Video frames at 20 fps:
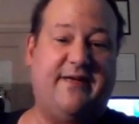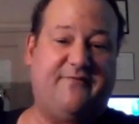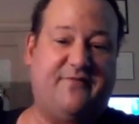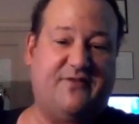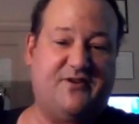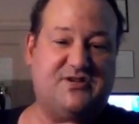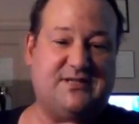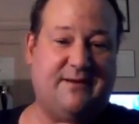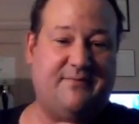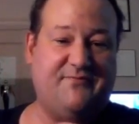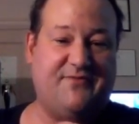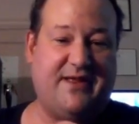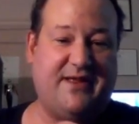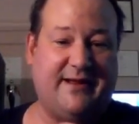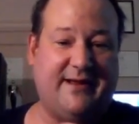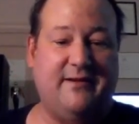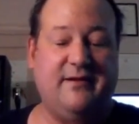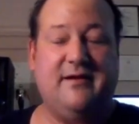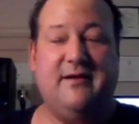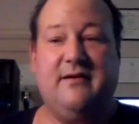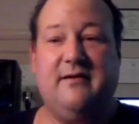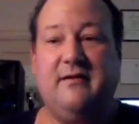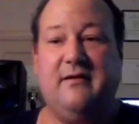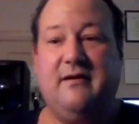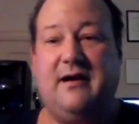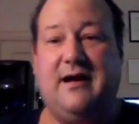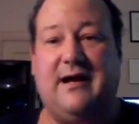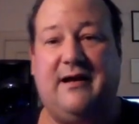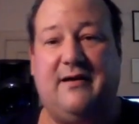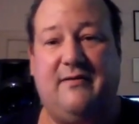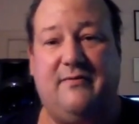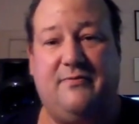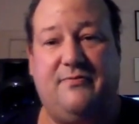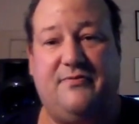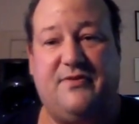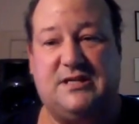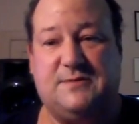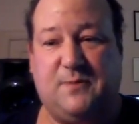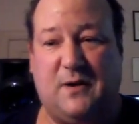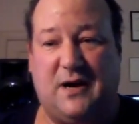looking for something
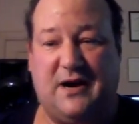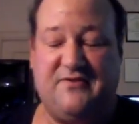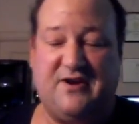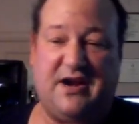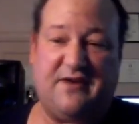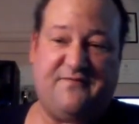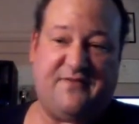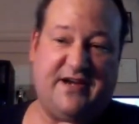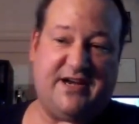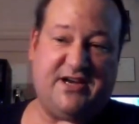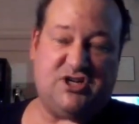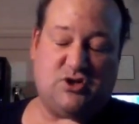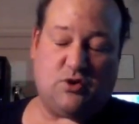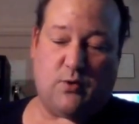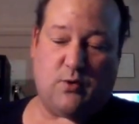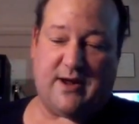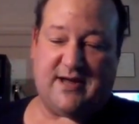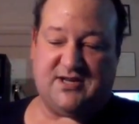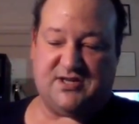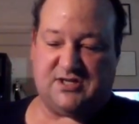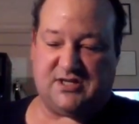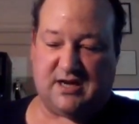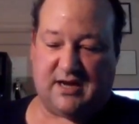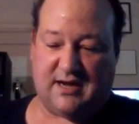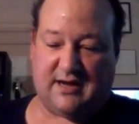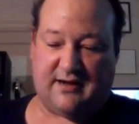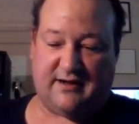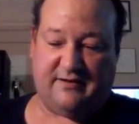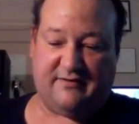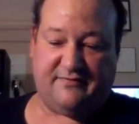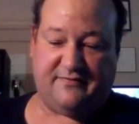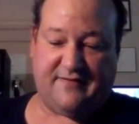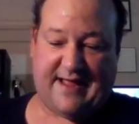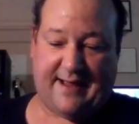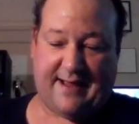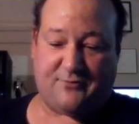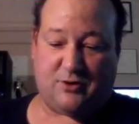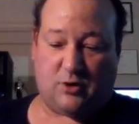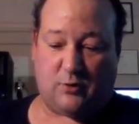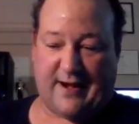that's part of an unfinished quest
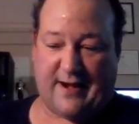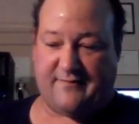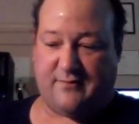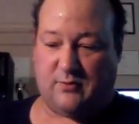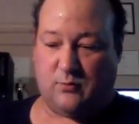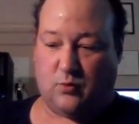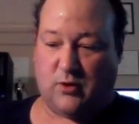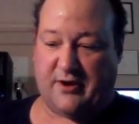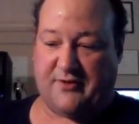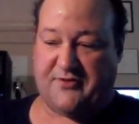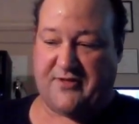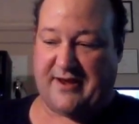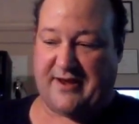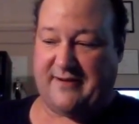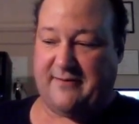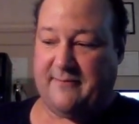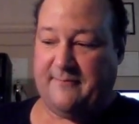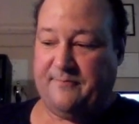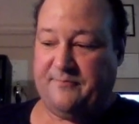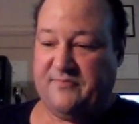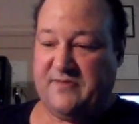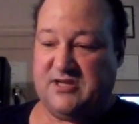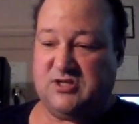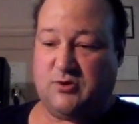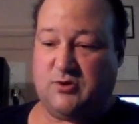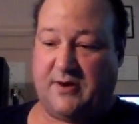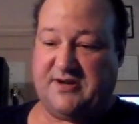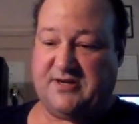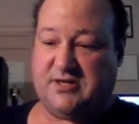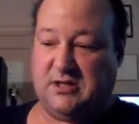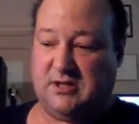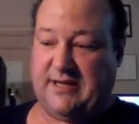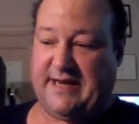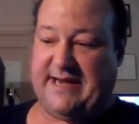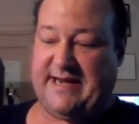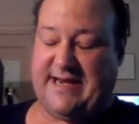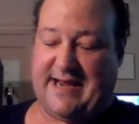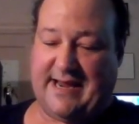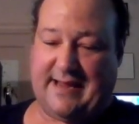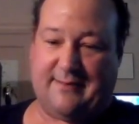of Abner Ravenwood that is going to
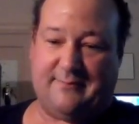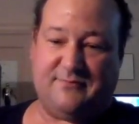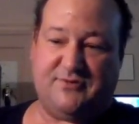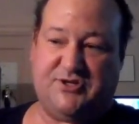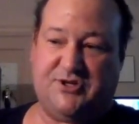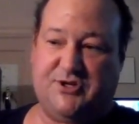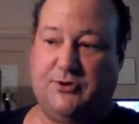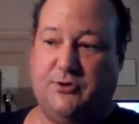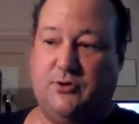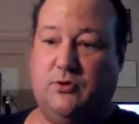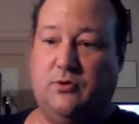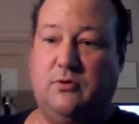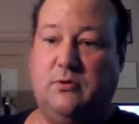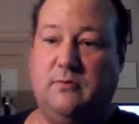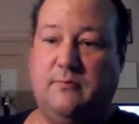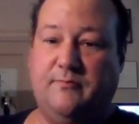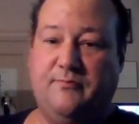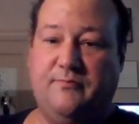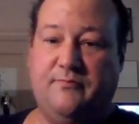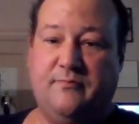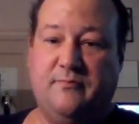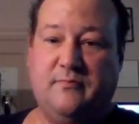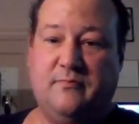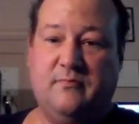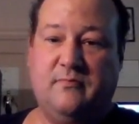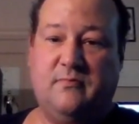lead him to.